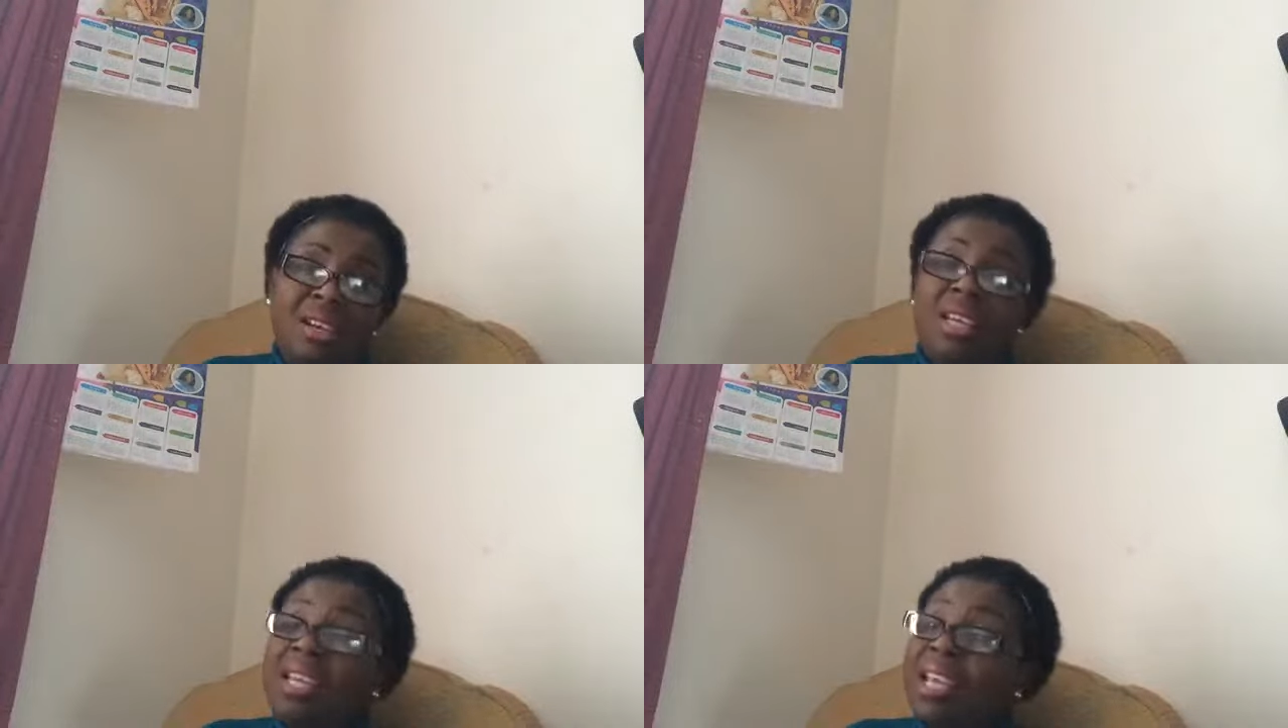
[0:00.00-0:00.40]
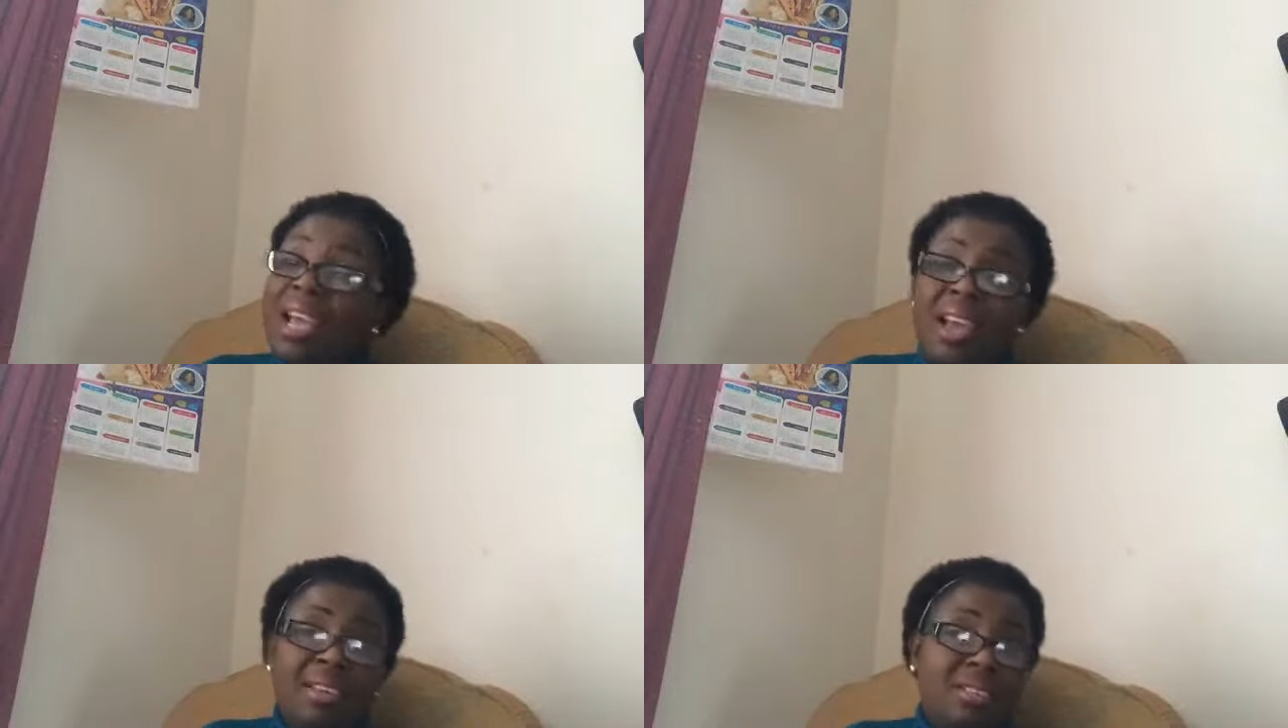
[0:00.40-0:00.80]
He
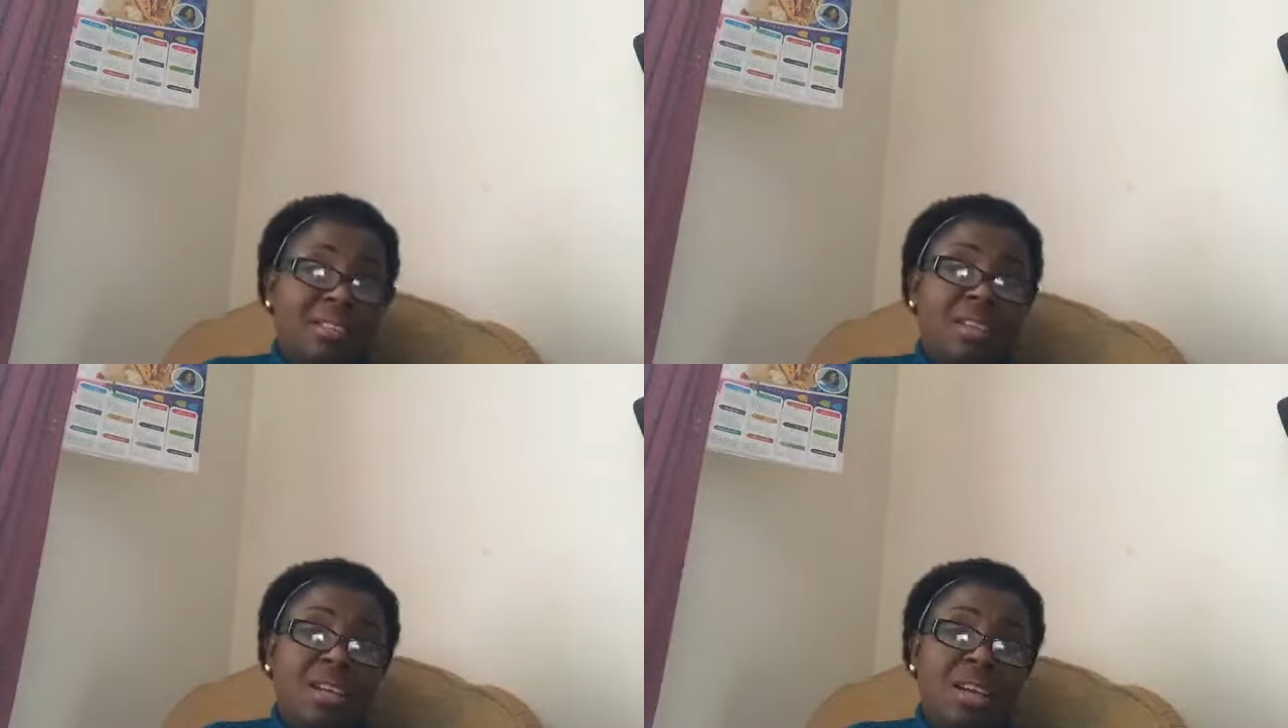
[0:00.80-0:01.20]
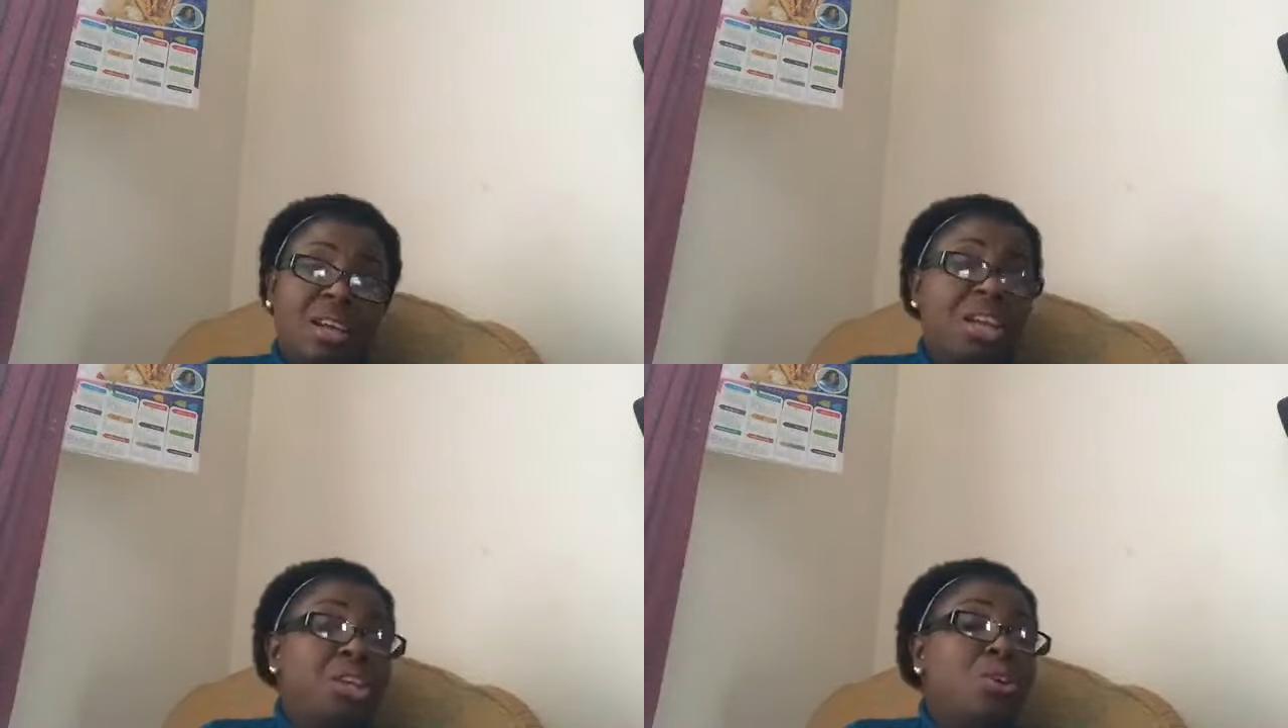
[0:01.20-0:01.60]
cares.
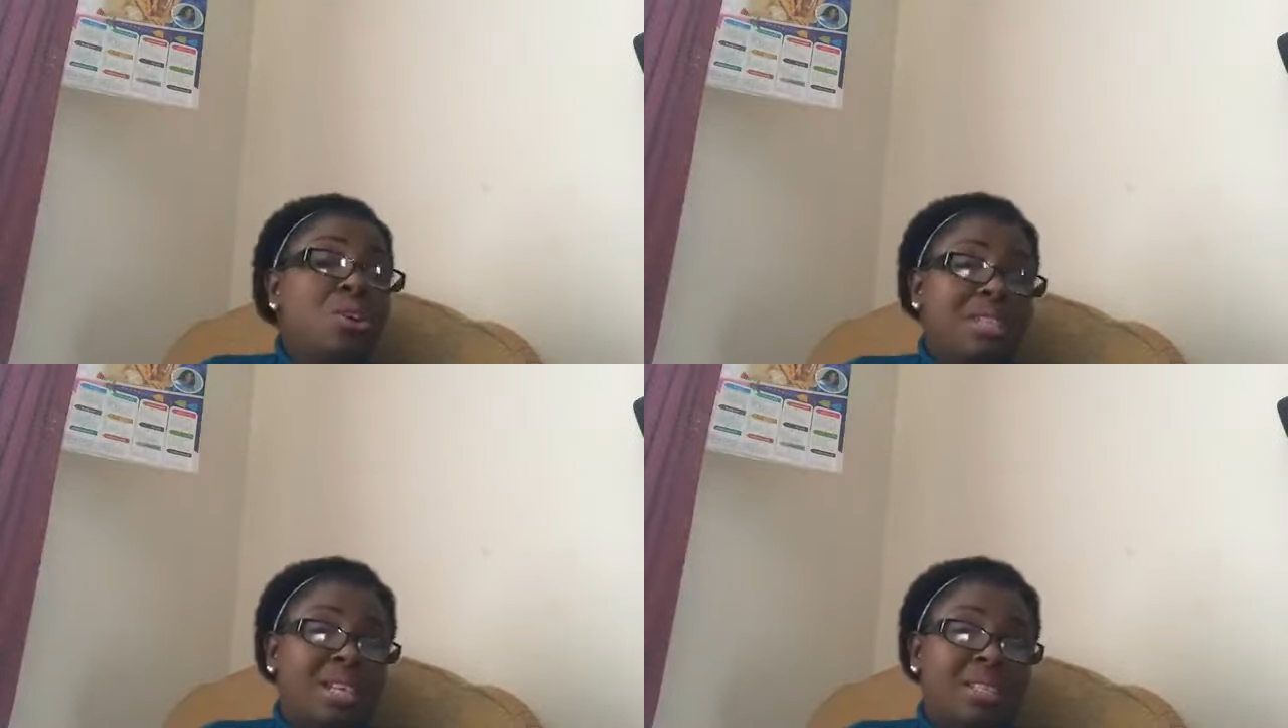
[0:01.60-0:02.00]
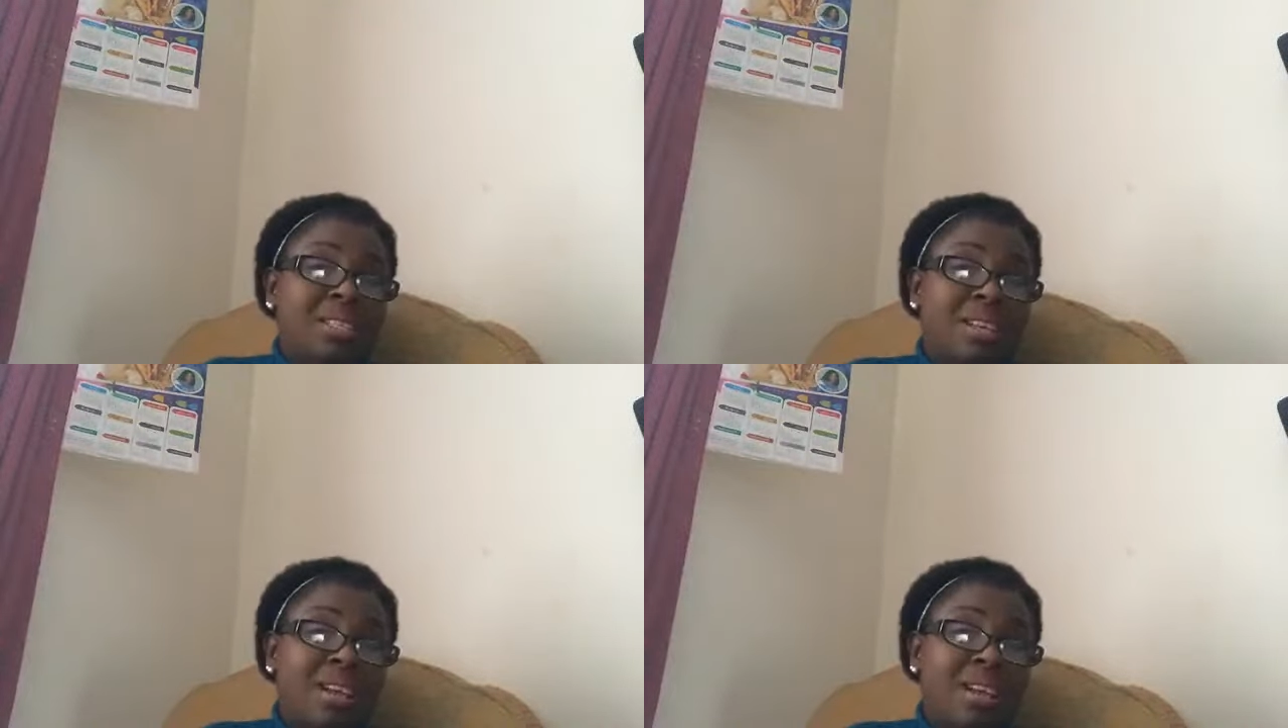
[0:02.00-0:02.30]
He knows it.